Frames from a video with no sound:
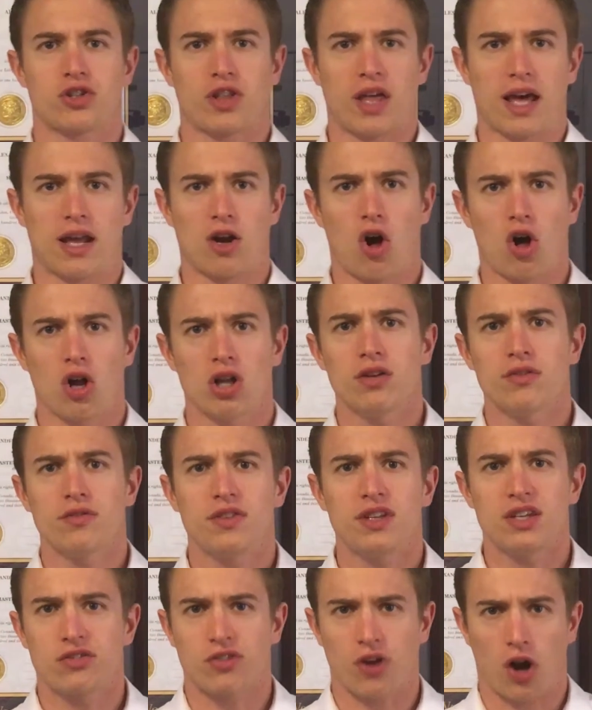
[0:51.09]
that all of
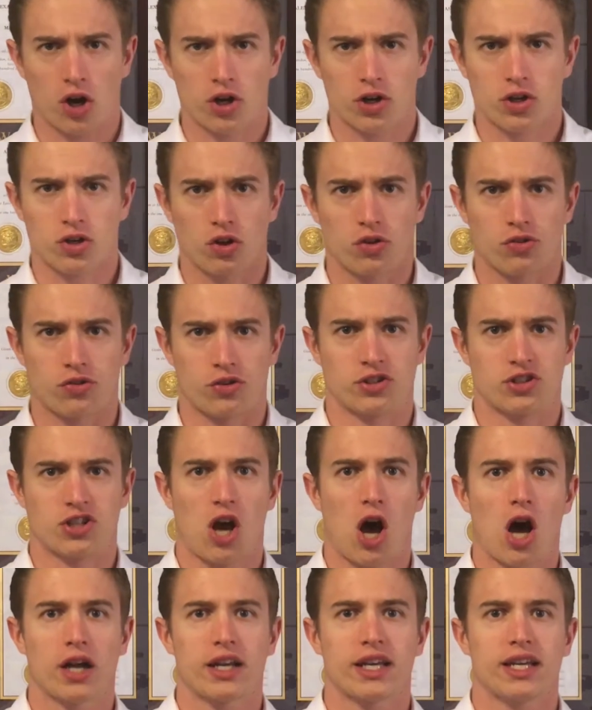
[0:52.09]
these articles are
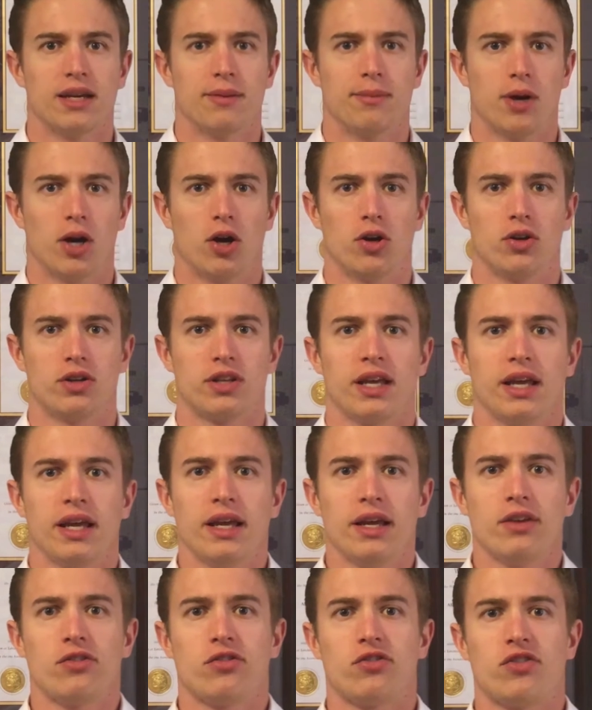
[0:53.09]
talking about
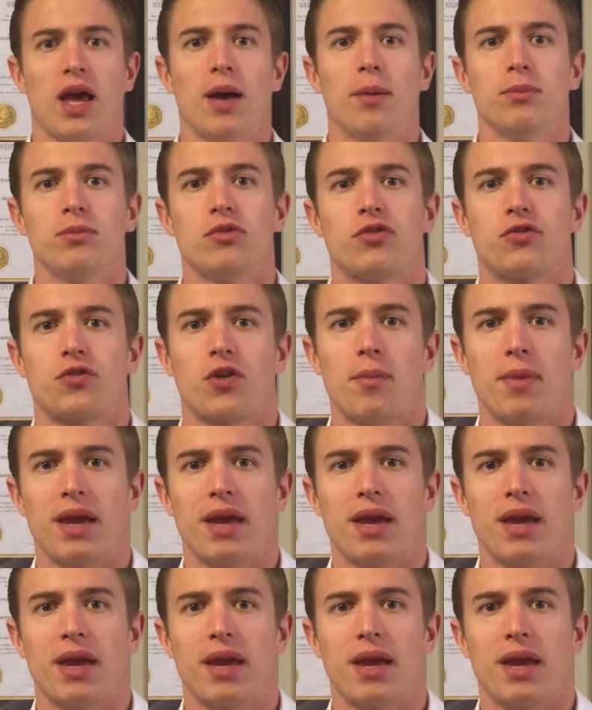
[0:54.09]
stems from